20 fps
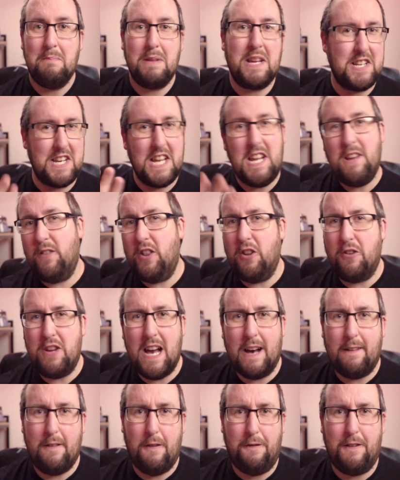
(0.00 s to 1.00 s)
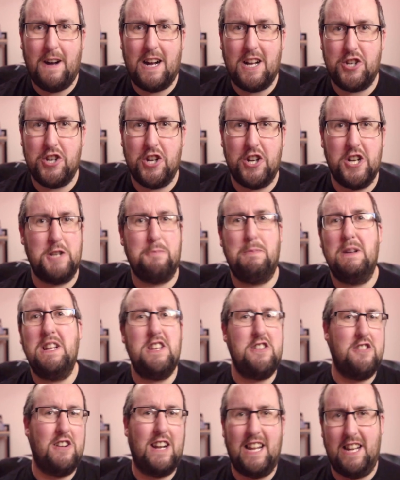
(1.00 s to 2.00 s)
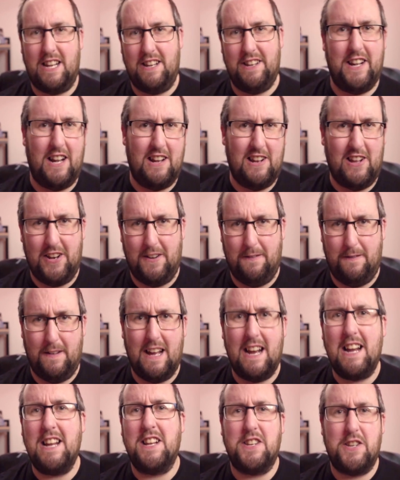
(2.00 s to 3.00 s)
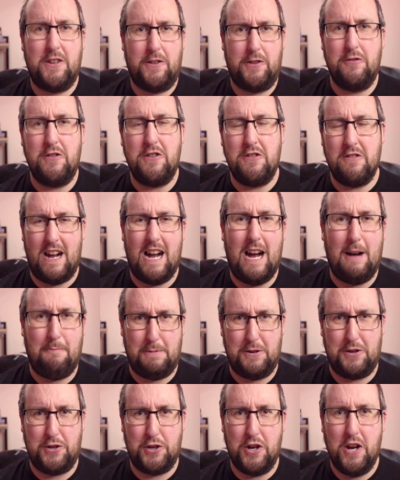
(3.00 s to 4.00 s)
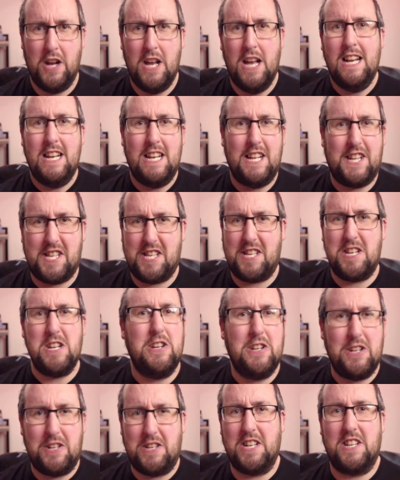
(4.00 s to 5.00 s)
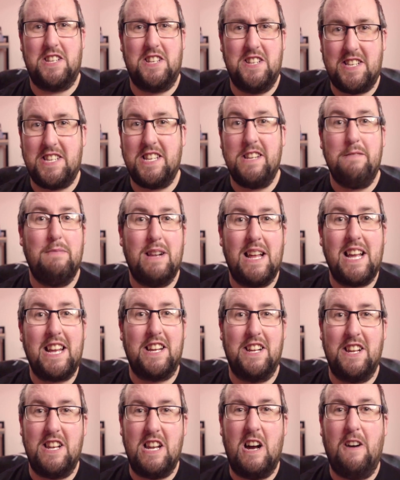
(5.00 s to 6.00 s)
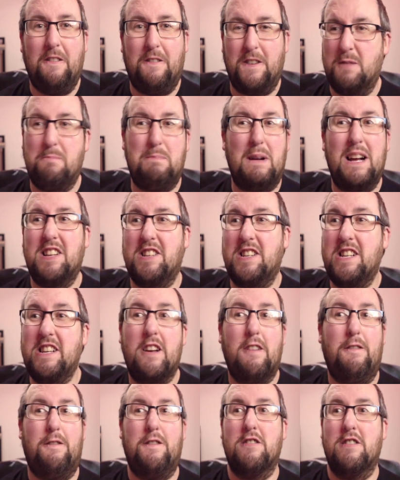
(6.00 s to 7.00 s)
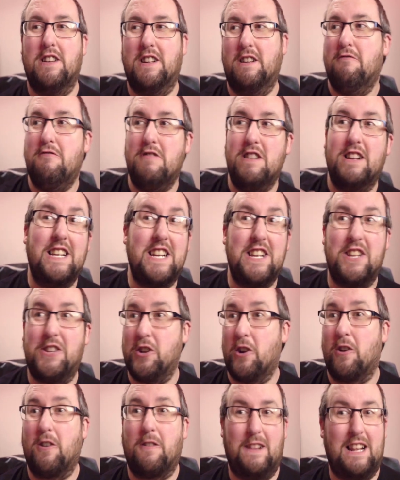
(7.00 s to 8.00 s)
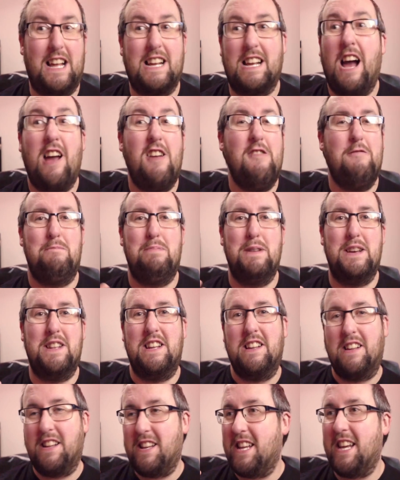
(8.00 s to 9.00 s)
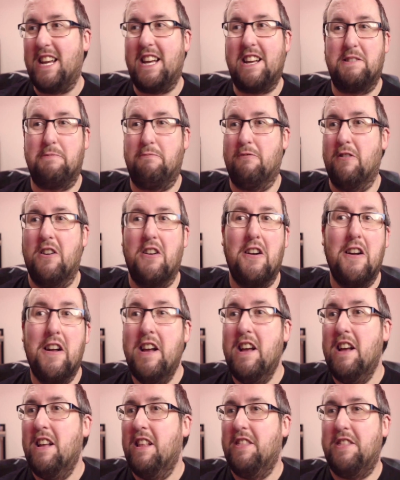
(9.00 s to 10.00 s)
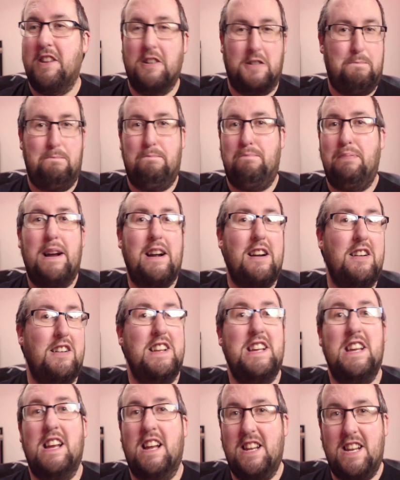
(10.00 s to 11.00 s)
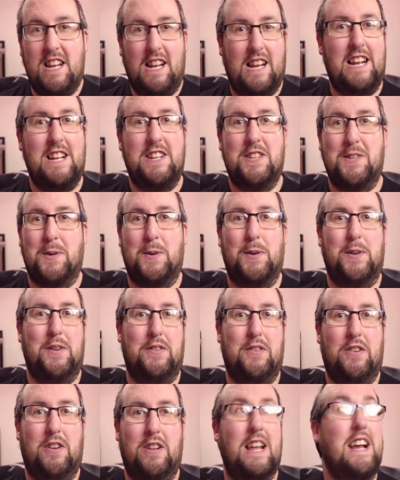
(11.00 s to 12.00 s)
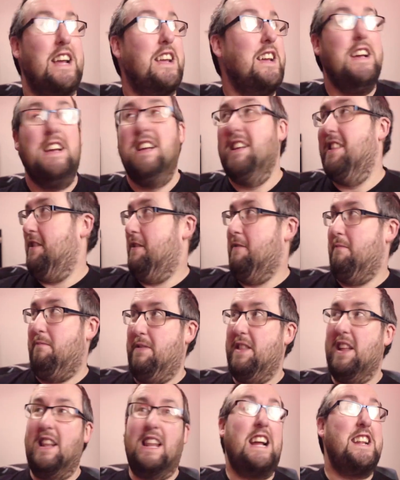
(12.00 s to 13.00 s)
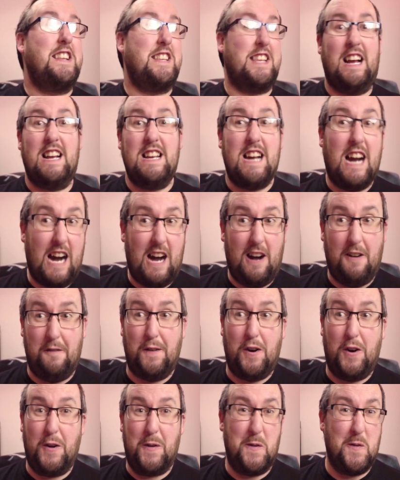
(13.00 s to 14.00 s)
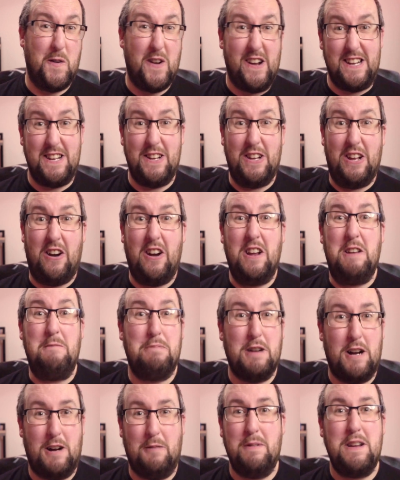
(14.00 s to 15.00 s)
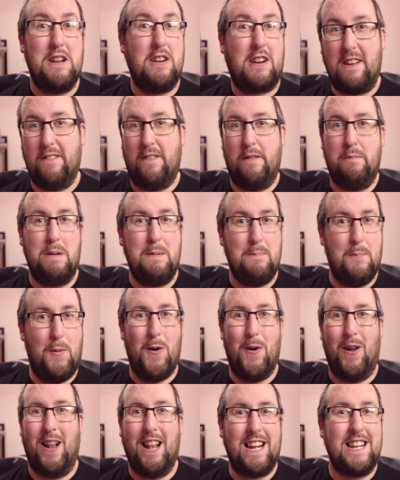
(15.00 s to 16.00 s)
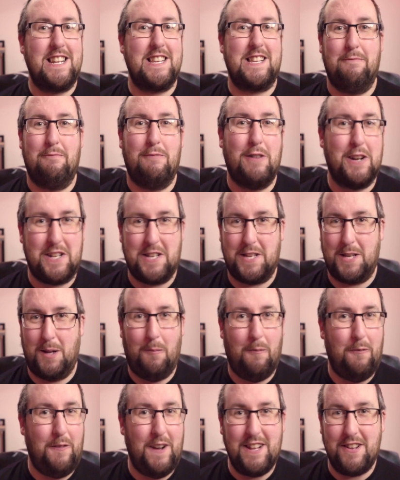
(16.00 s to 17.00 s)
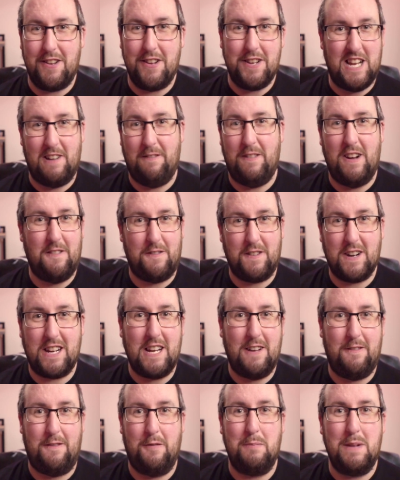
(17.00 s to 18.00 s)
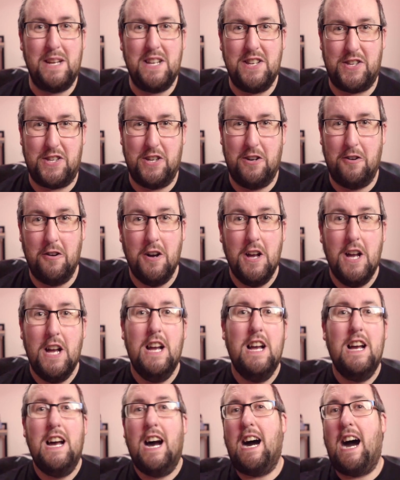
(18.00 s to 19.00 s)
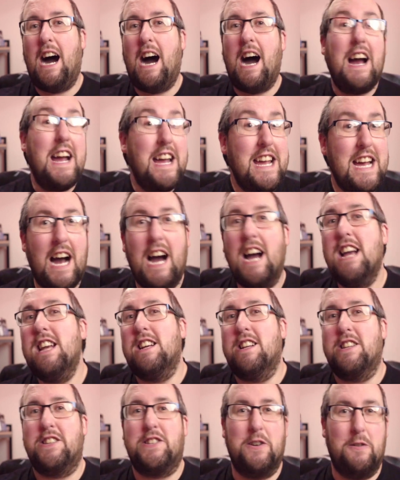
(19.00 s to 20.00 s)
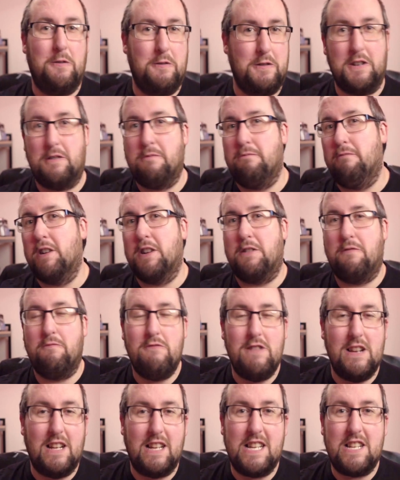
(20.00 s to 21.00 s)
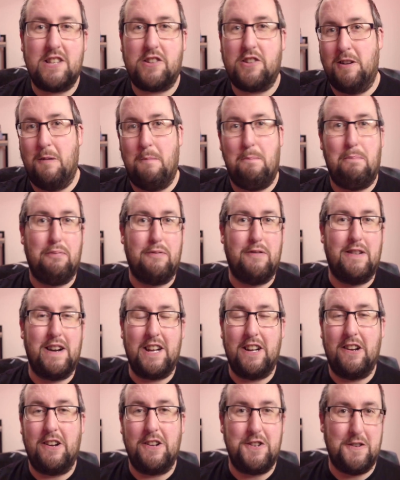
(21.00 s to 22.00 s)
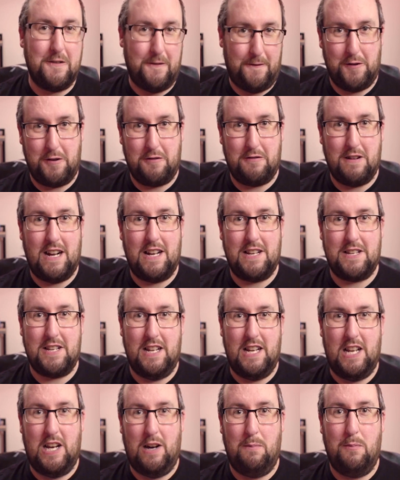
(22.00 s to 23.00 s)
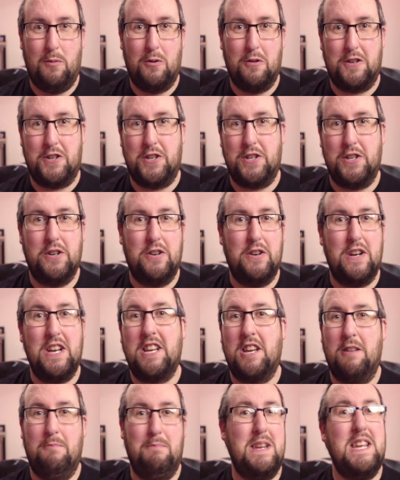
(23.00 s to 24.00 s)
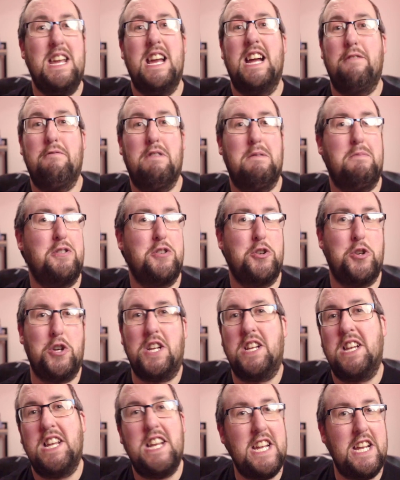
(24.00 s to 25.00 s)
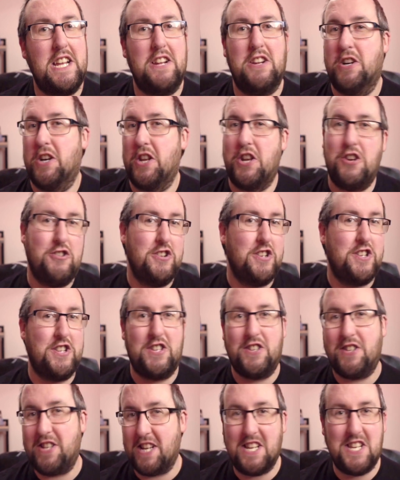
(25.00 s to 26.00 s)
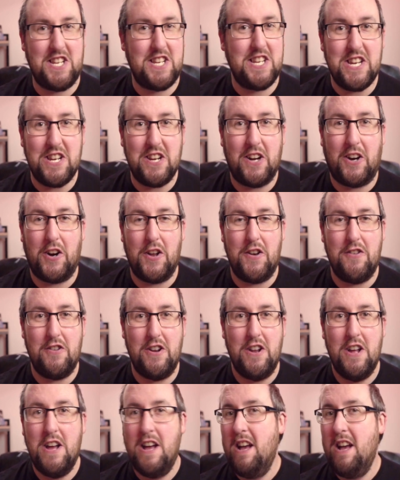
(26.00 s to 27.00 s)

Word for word: because even though you have a fast shutter speed and you're letting in a lot of light through your aperture, it still doesn't seem like enough, especially if you're in a really dark, like I've been in gigs where there's barely any lights on at all. Like the lights that I have on right now, you probably are giving me more lights than what some venues have ever given me. So high ISOs is what really is going to bring out your photographs a lot more. So it can be anywhere between 800, 1600,